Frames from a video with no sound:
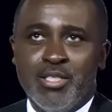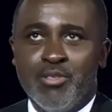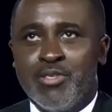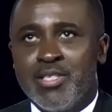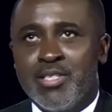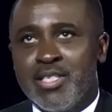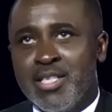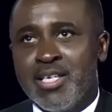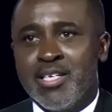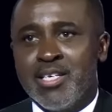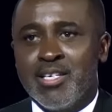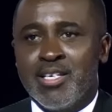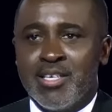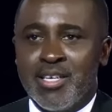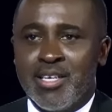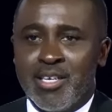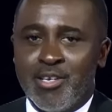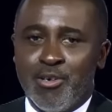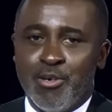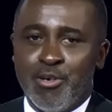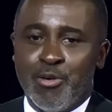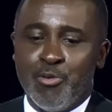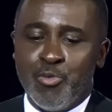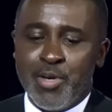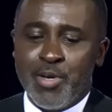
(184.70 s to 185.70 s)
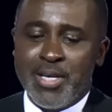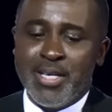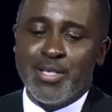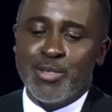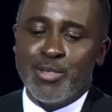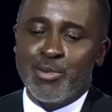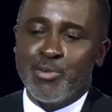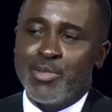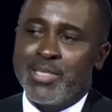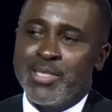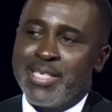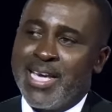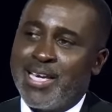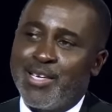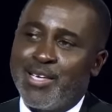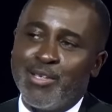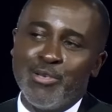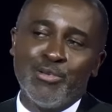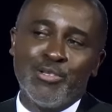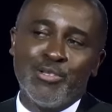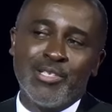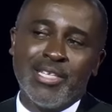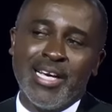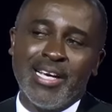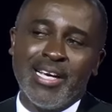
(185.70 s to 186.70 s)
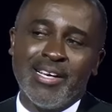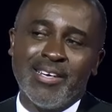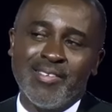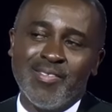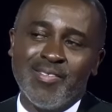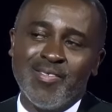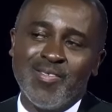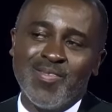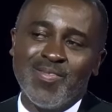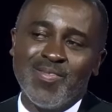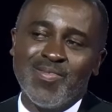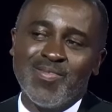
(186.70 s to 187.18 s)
where do you think your winnings will take you today?